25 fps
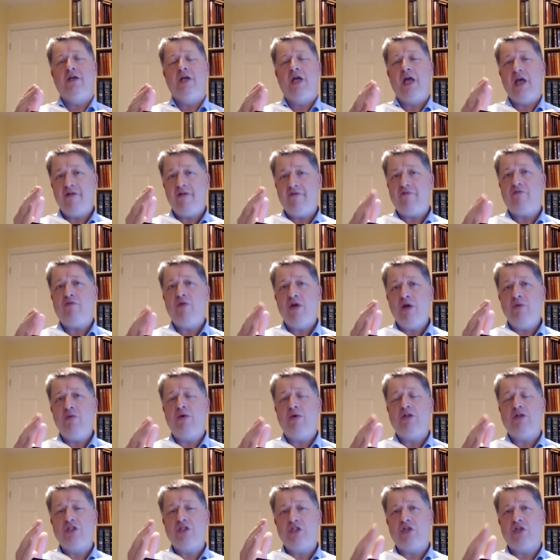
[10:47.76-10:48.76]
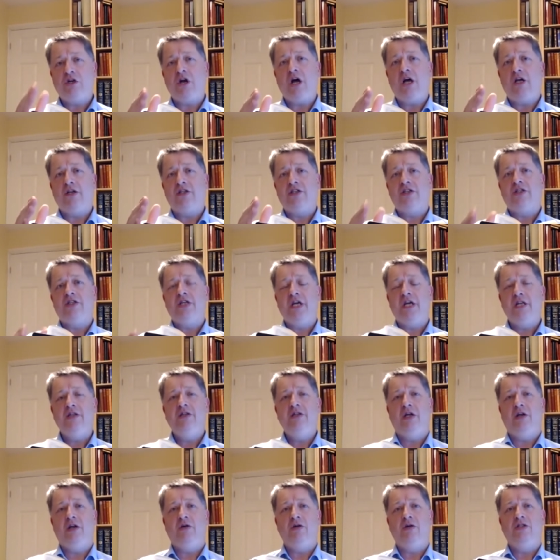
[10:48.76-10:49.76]
if we will trust in
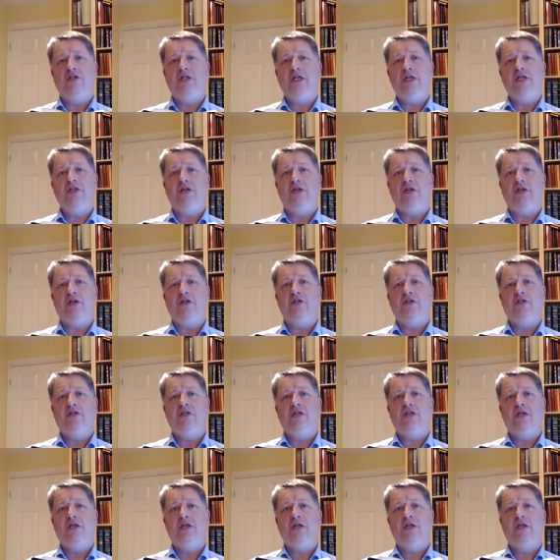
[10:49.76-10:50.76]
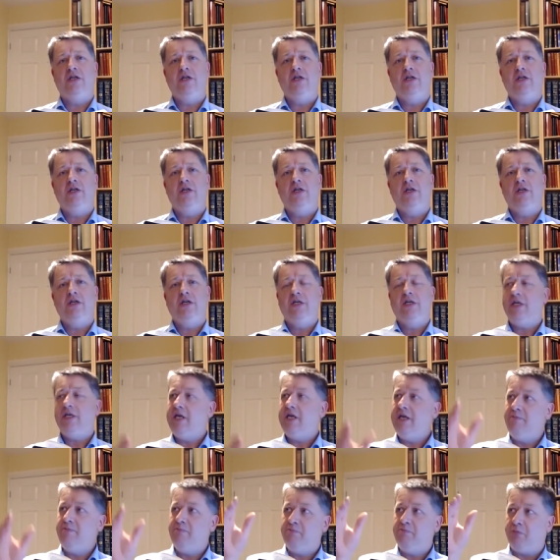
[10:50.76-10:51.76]
the Lord Jesus.
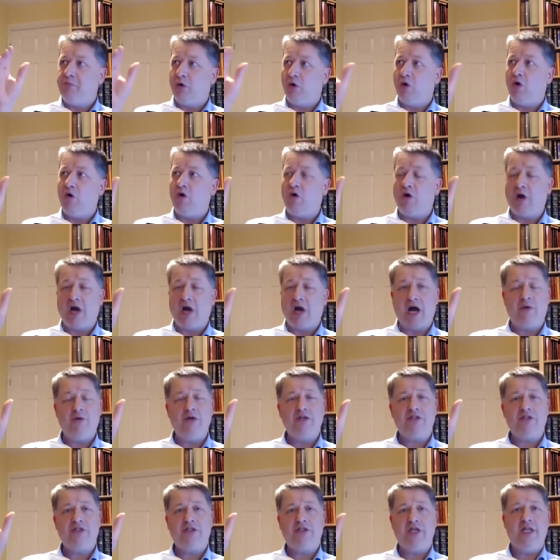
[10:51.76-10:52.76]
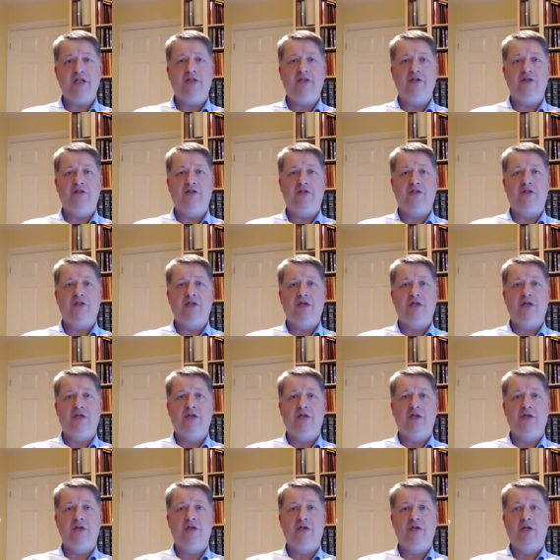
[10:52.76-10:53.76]
He bore our sins,
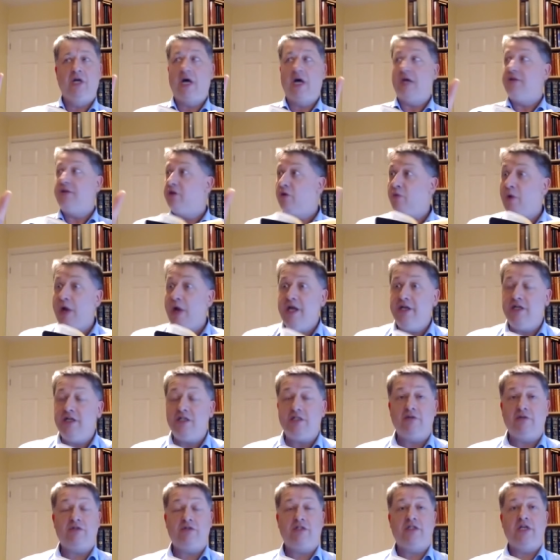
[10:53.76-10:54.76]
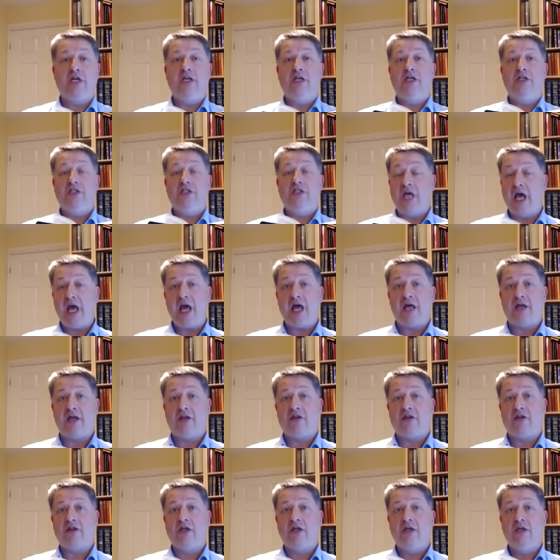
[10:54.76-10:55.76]
and the wages of sin is death.
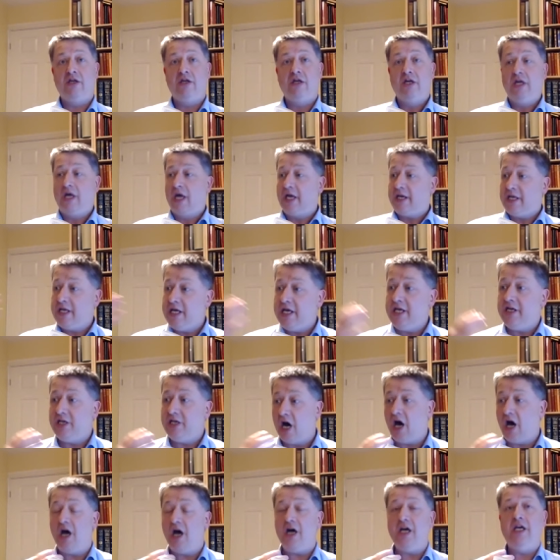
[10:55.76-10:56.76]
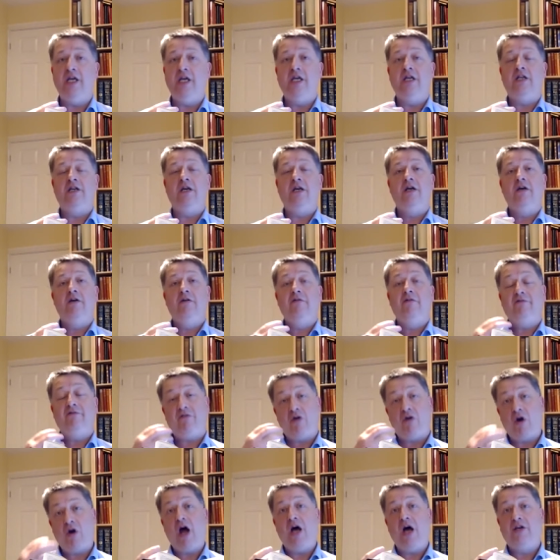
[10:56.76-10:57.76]
And He died
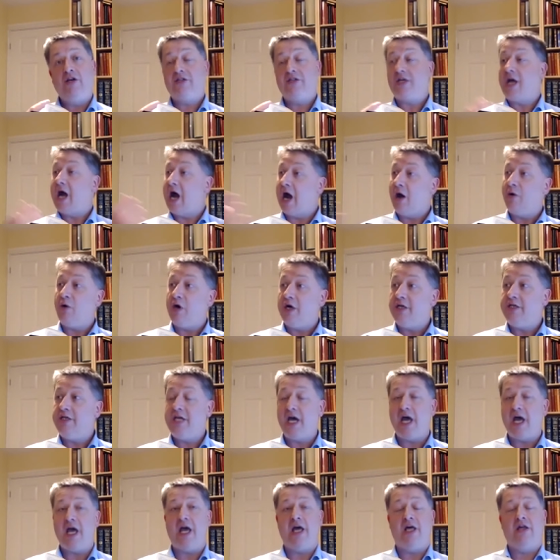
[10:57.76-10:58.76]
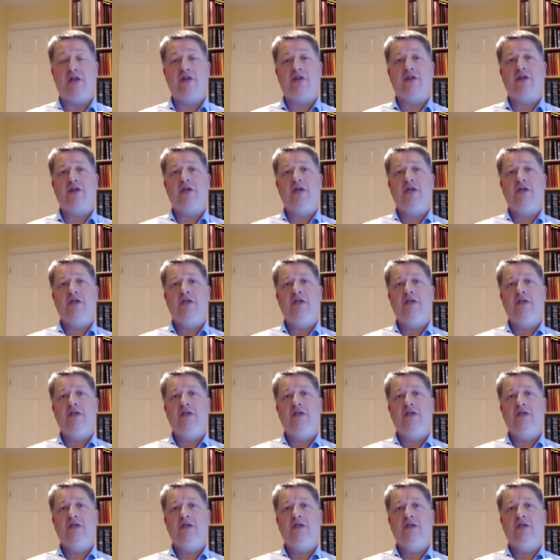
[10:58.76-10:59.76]
for us, our death.
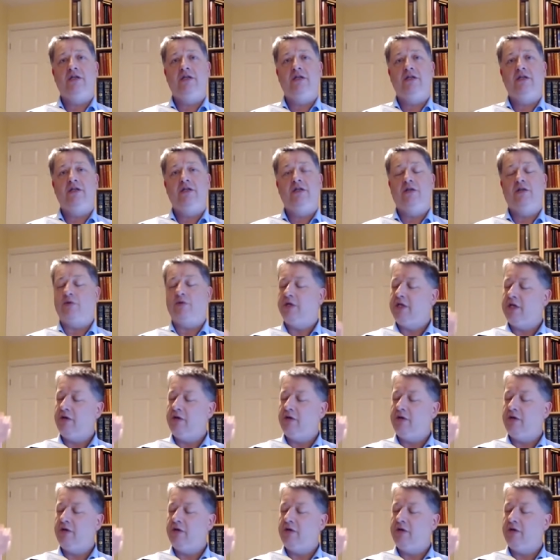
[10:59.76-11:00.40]
And when